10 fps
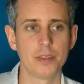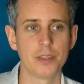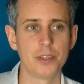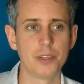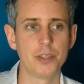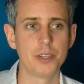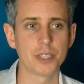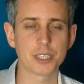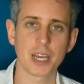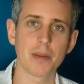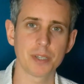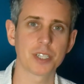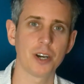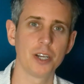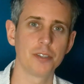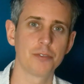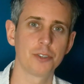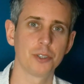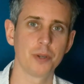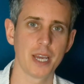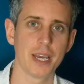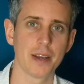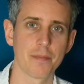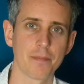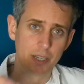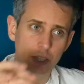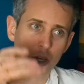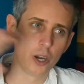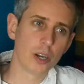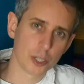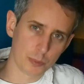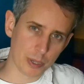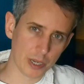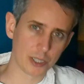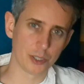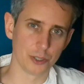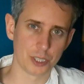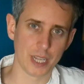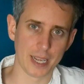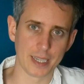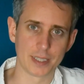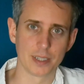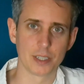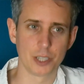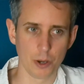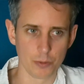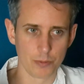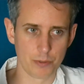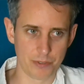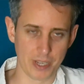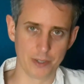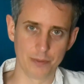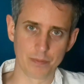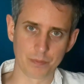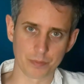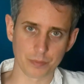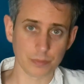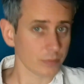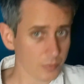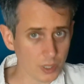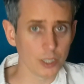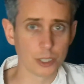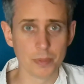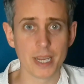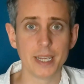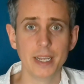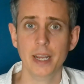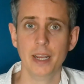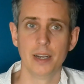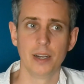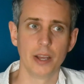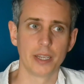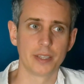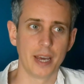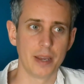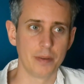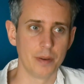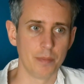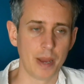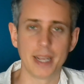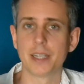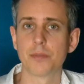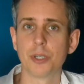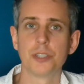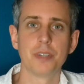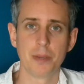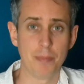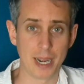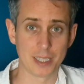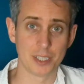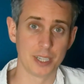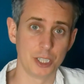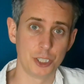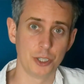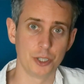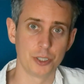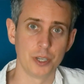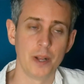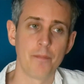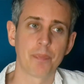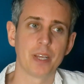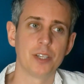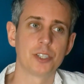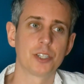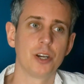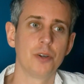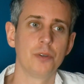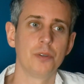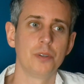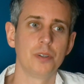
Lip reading: the same is kind of true here. Cutler's personal stakes don't feel, to me, like they make as much of an impact as they should. And so